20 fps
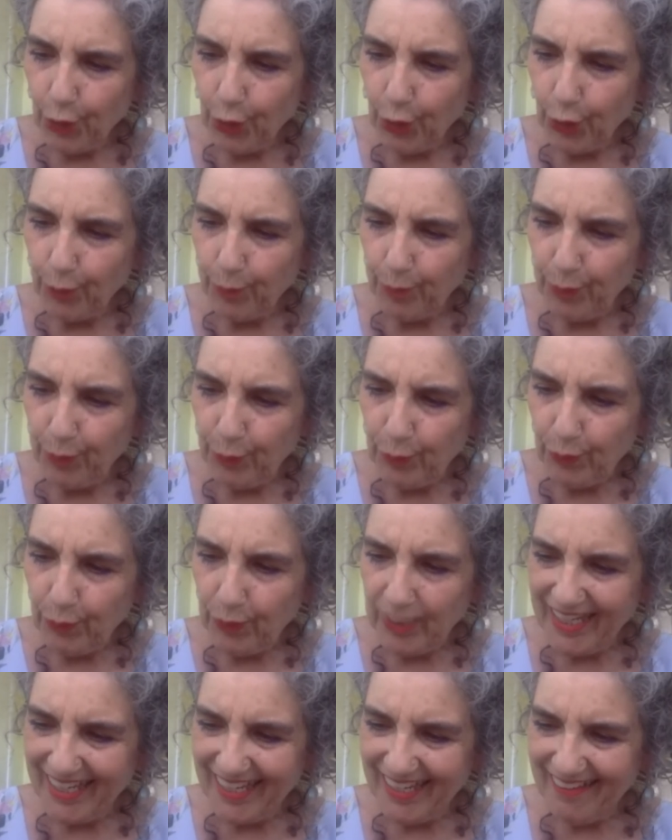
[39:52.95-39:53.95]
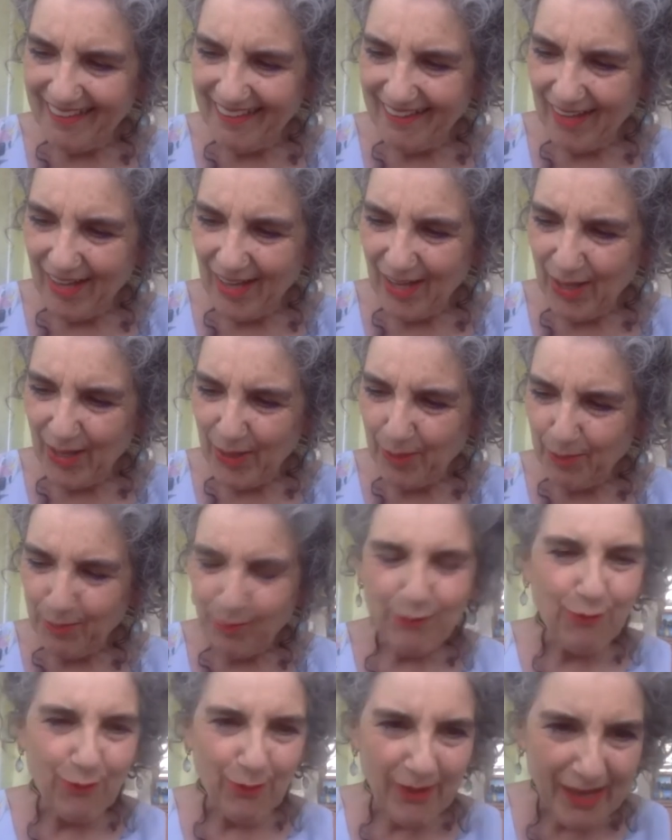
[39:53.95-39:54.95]
her beauty um,
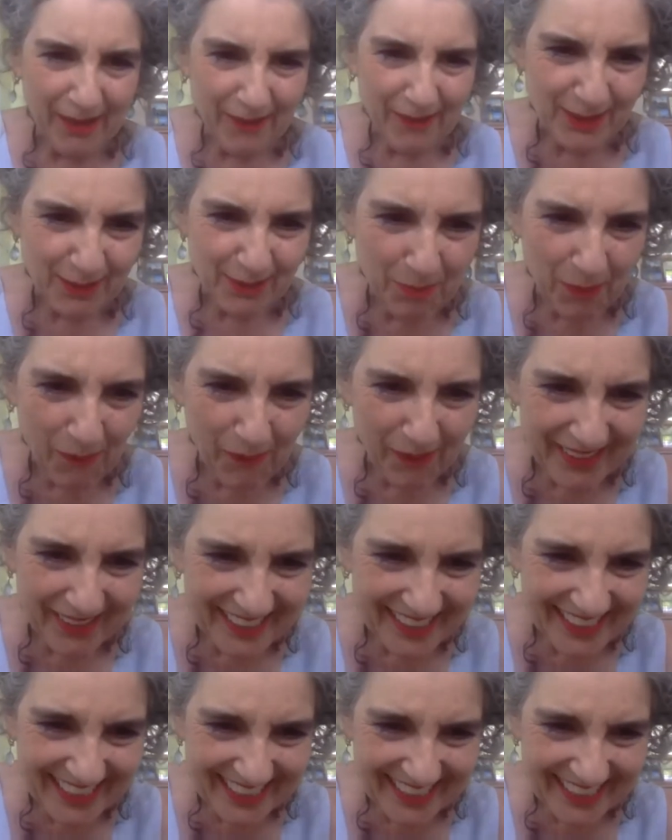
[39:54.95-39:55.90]
before I was born